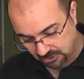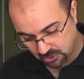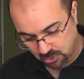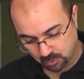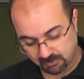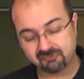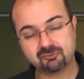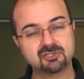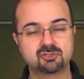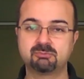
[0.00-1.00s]
you know, my
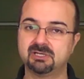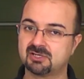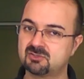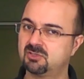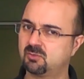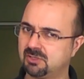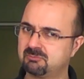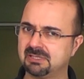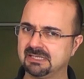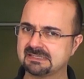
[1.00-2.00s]
friends should be actually
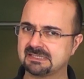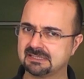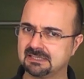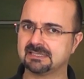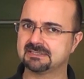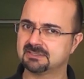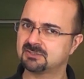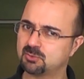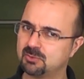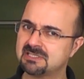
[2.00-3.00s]
quite pleased and delighted
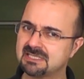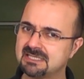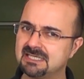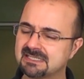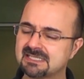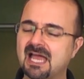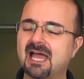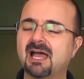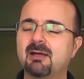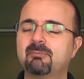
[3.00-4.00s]
to eat these,
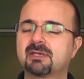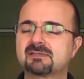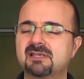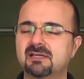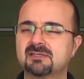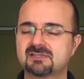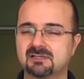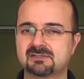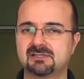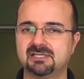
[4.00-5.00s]
because I
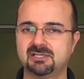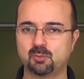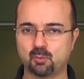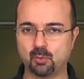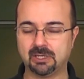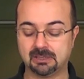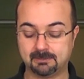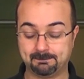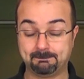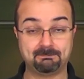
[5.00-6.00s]
certainly will
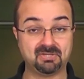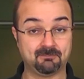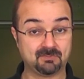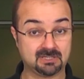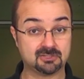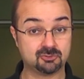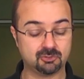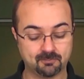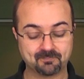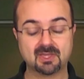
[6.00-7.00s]
be. I can show you.